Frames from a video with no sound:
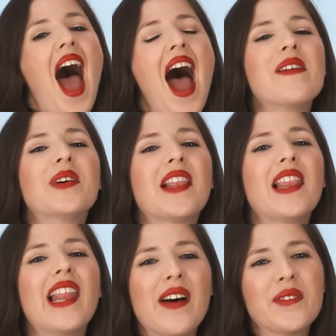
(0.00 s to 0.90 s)
I would
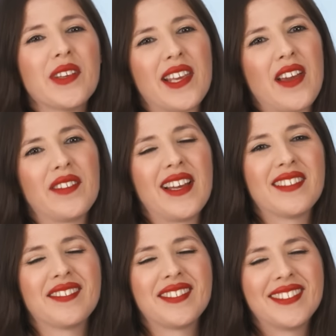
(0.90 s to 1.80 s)
love to give
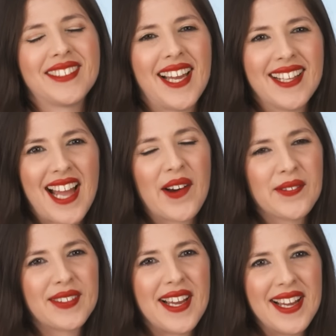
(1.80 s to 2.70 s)
this 10 out
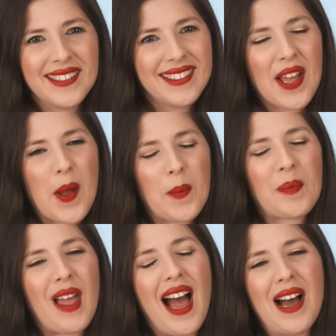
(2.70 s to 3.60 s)
of 10.
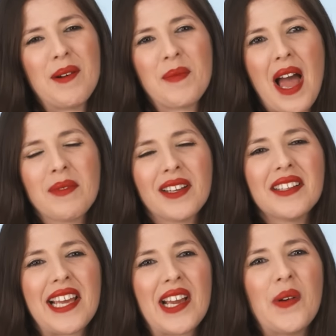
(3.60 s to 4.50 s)
I'm gonna
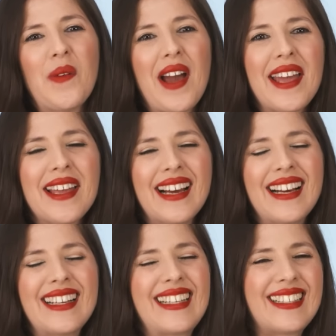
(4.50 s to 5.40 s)
take away
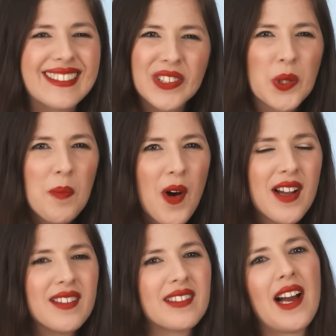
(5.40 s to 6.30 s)
2
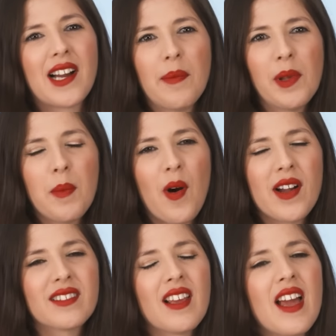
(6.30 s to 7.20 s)
points, a couple of
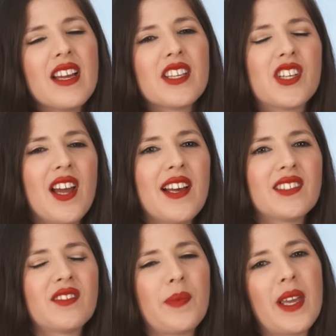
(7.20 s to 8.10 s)
points,
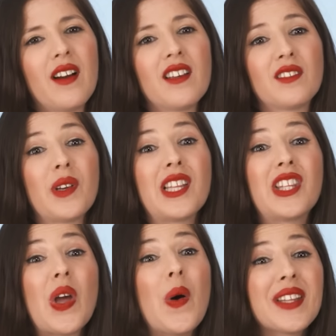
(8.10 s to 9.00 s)
just because we
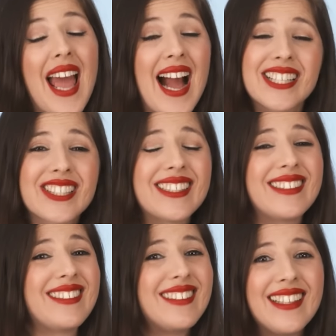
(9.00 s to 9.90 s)
don't actually
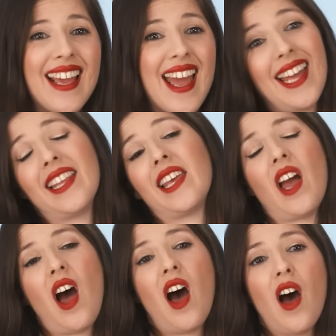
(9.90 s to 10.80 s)
see
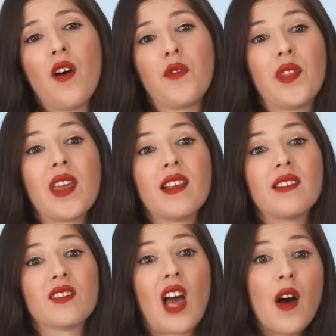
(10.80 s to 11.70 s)
any of the
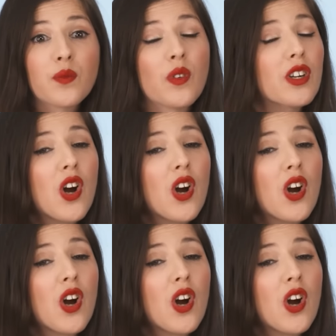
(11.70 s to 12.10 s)
software